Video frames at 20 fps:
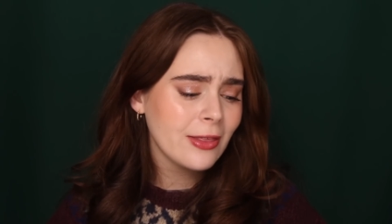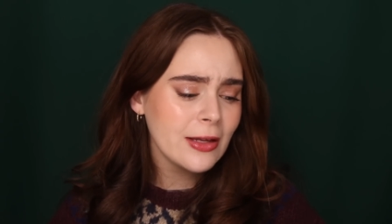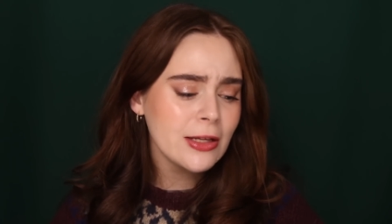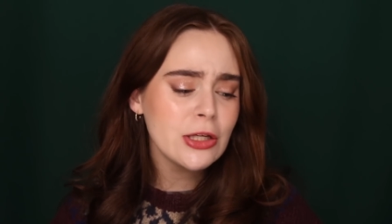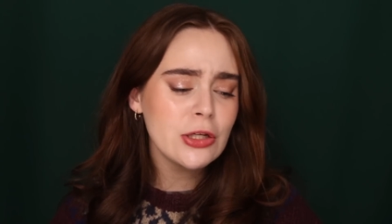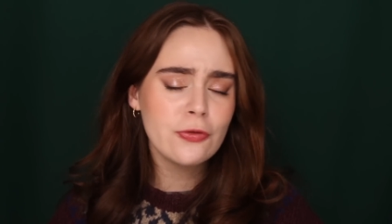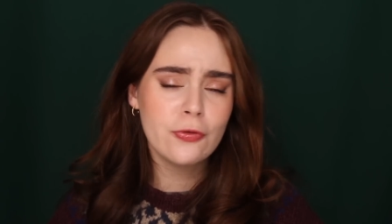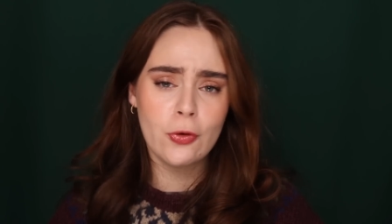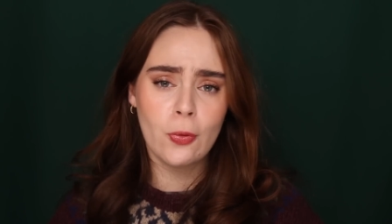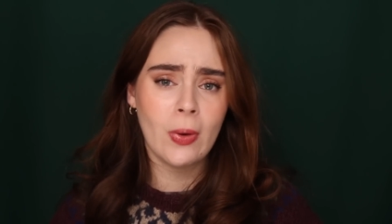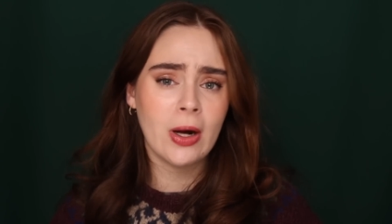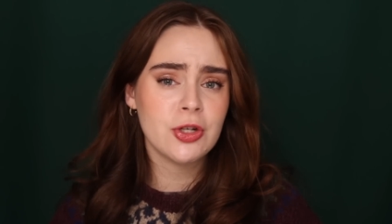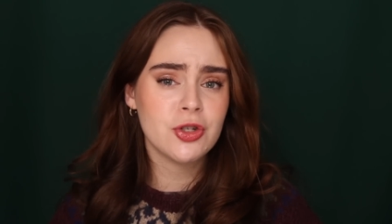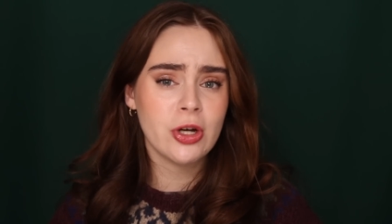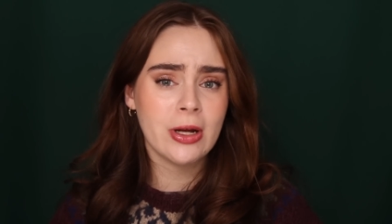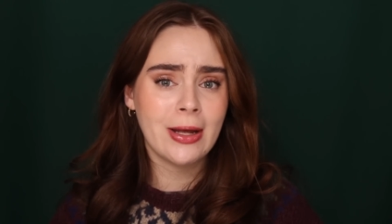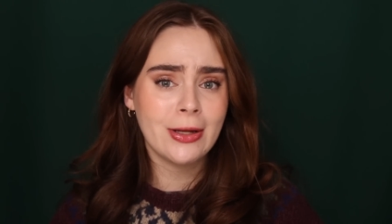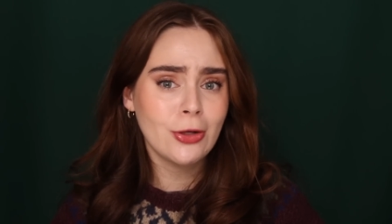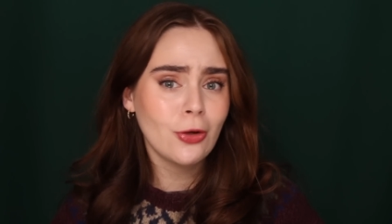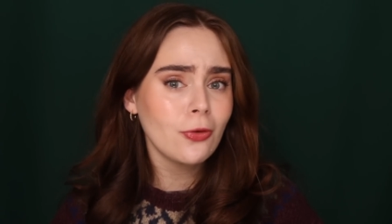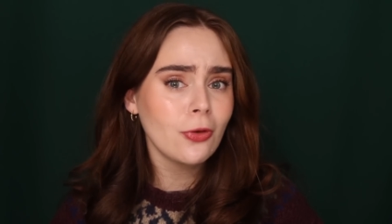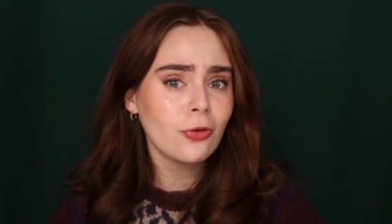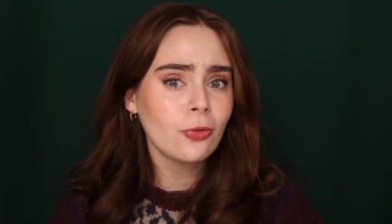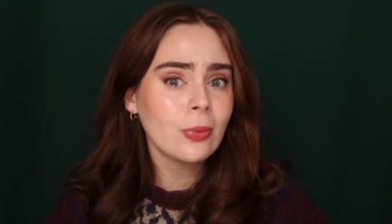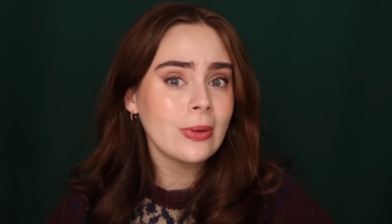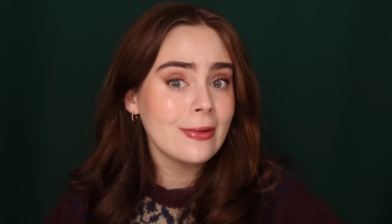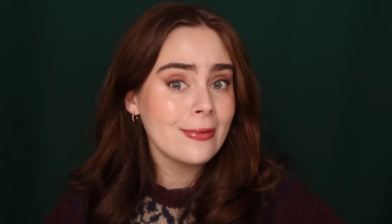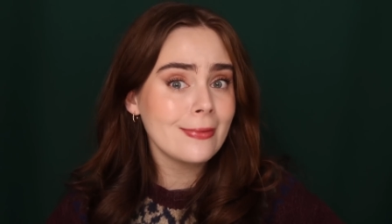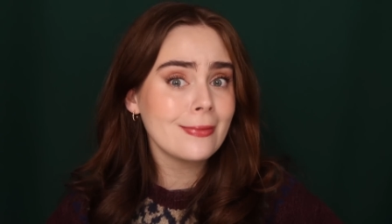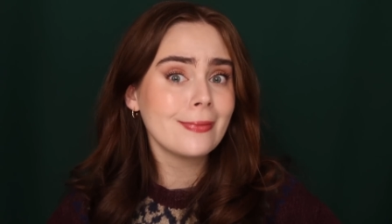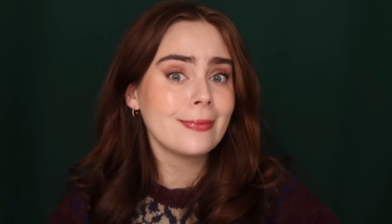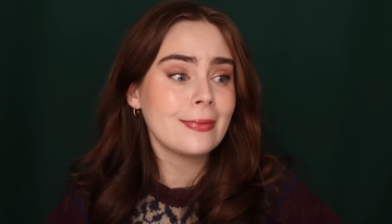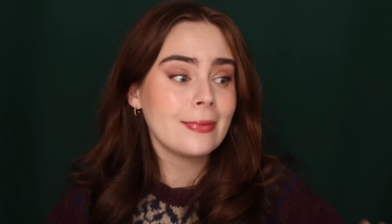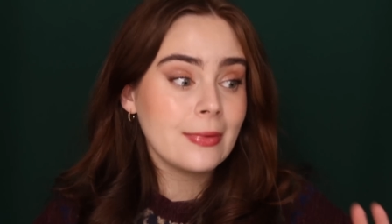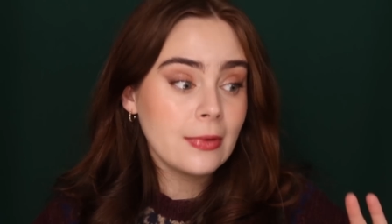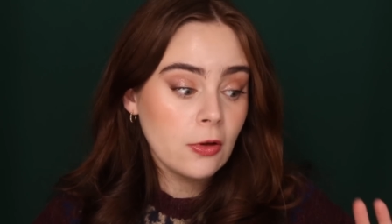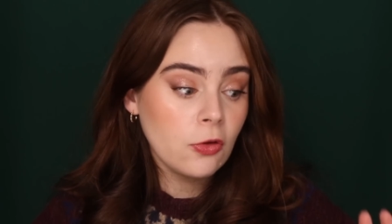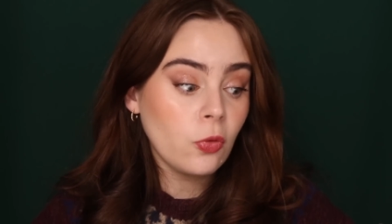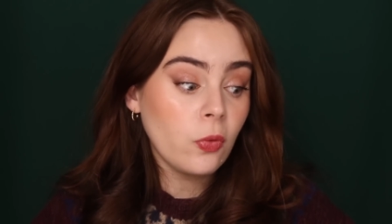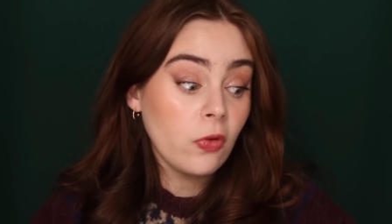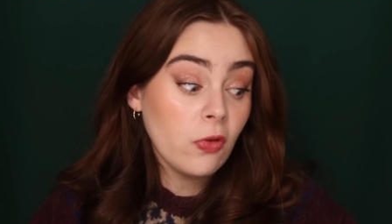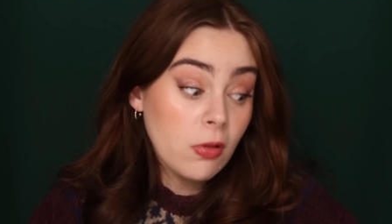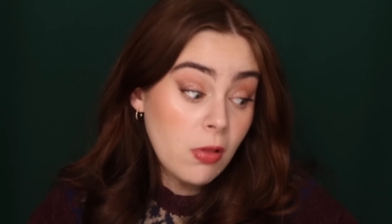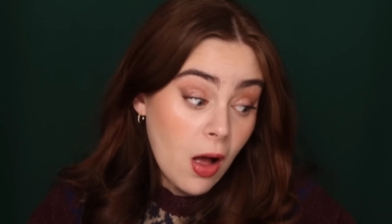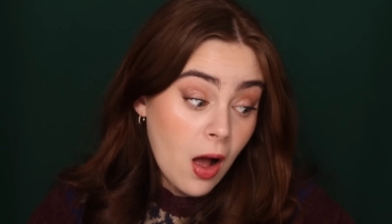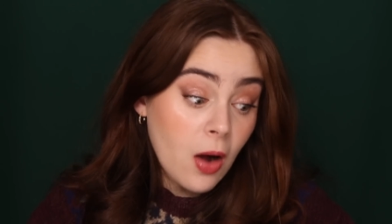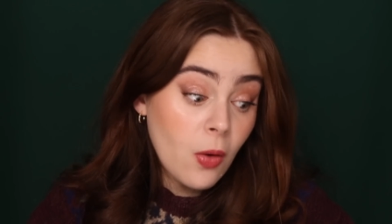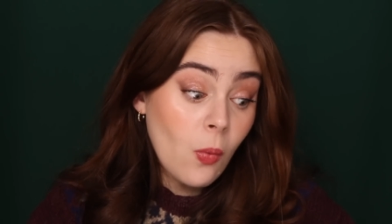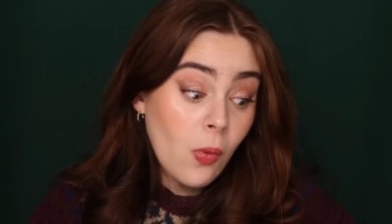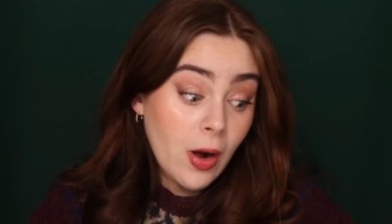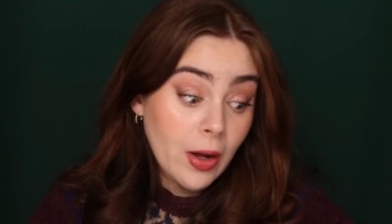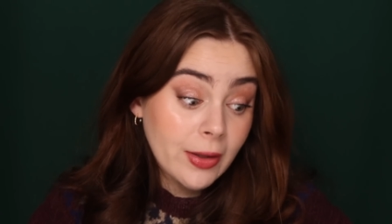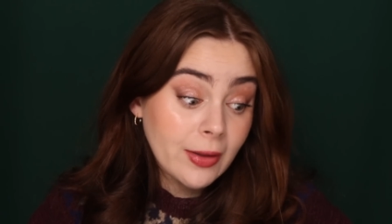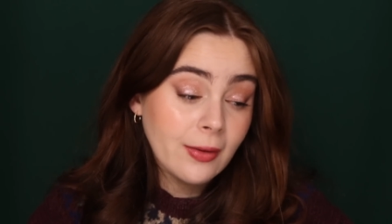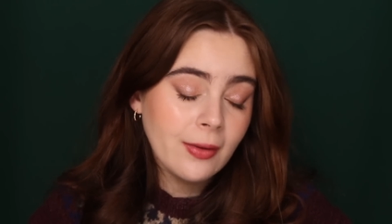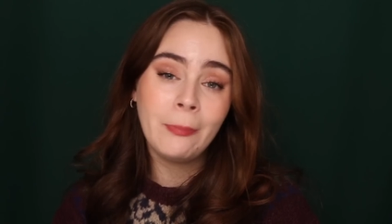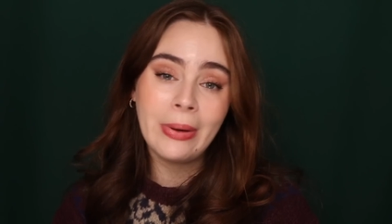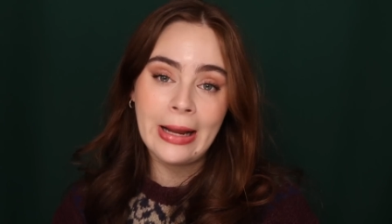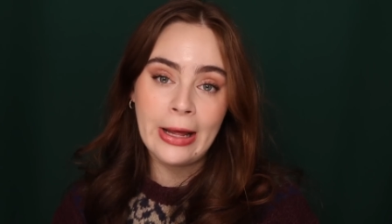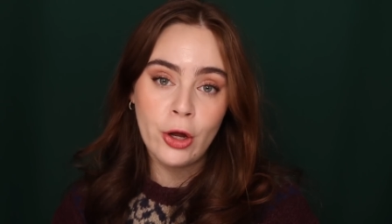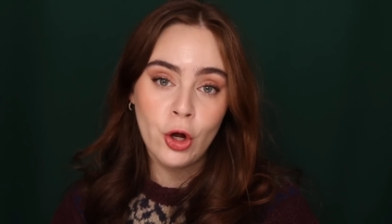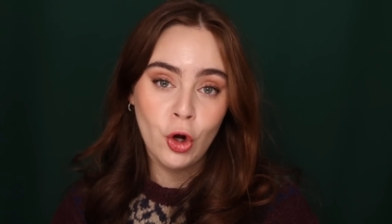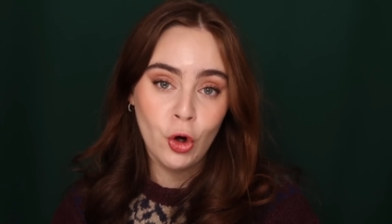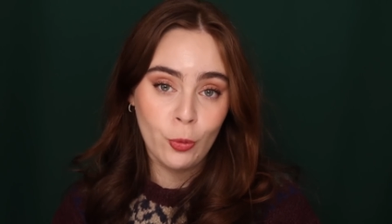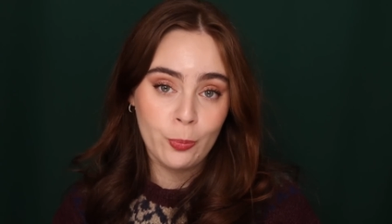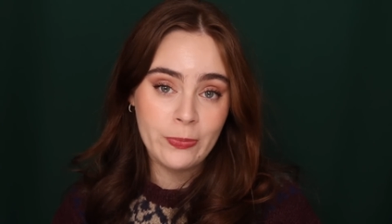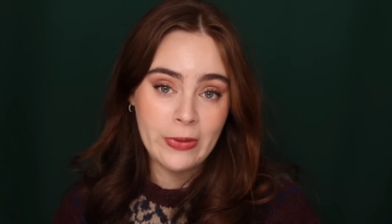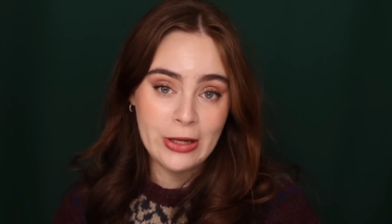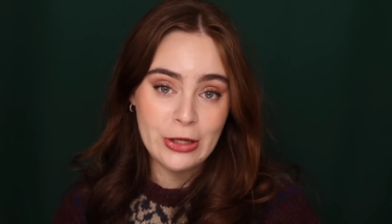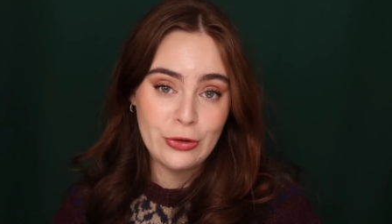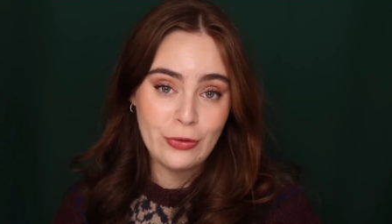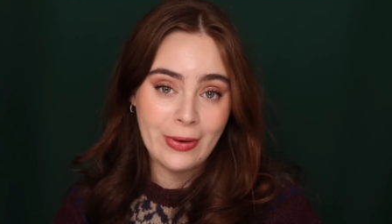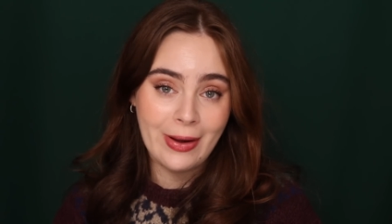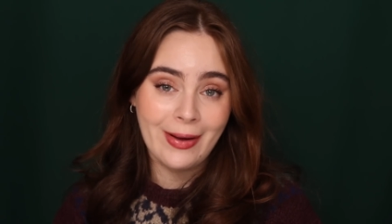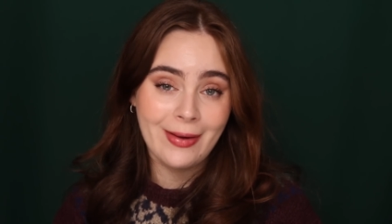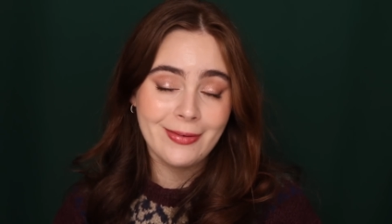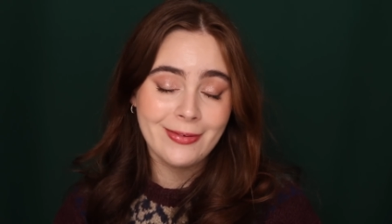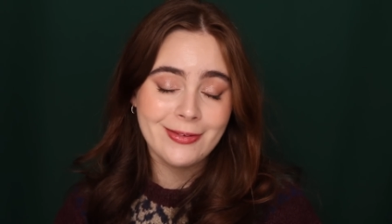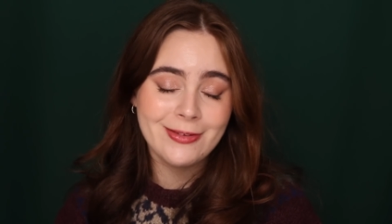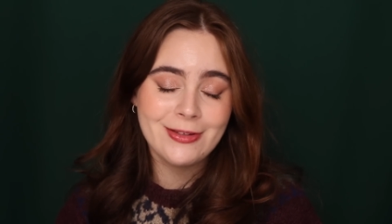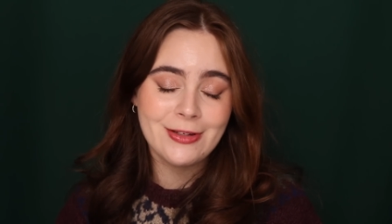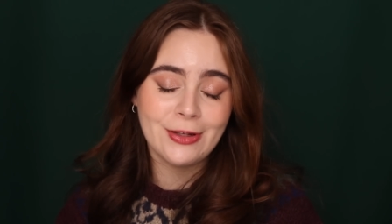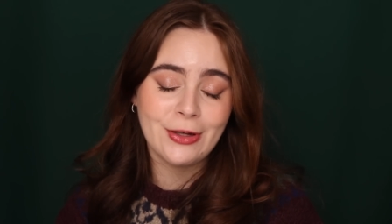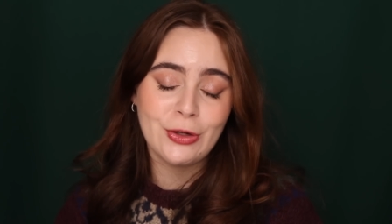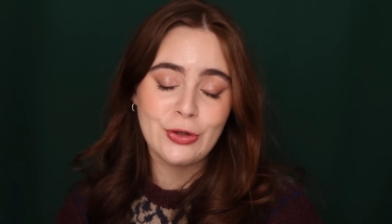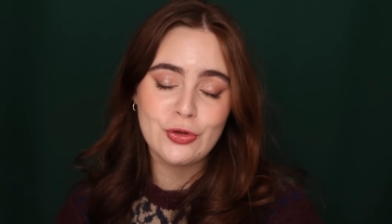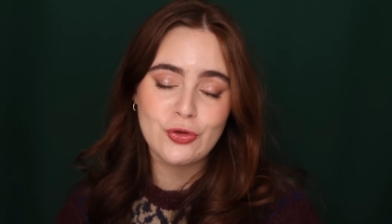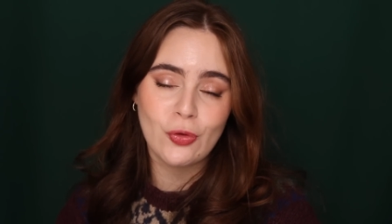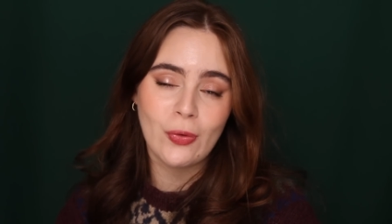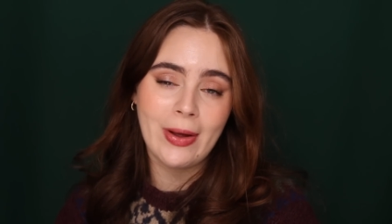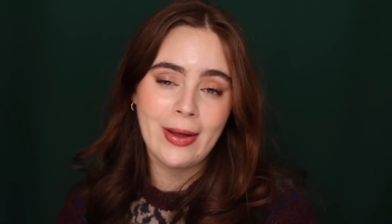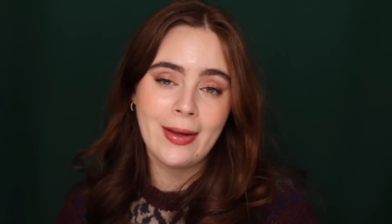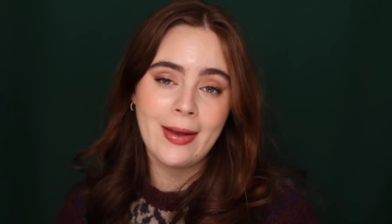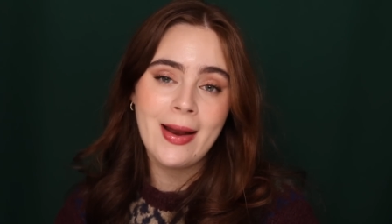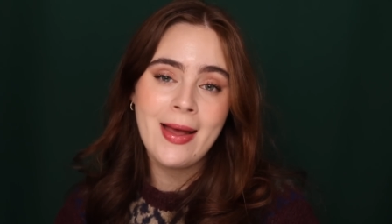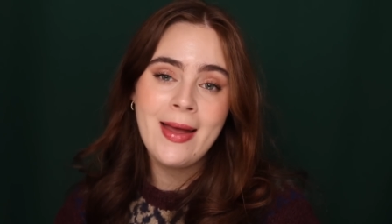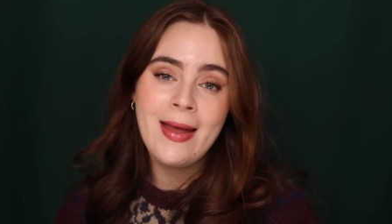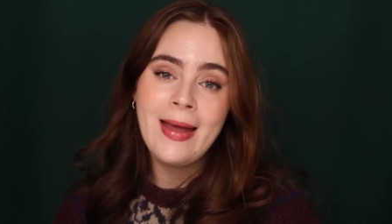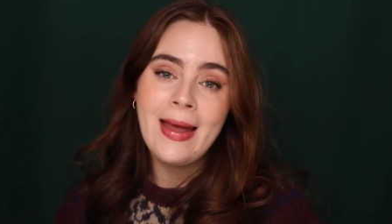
Thank you for watching. I know this was a long one, but I hope that you guys did enjoy it.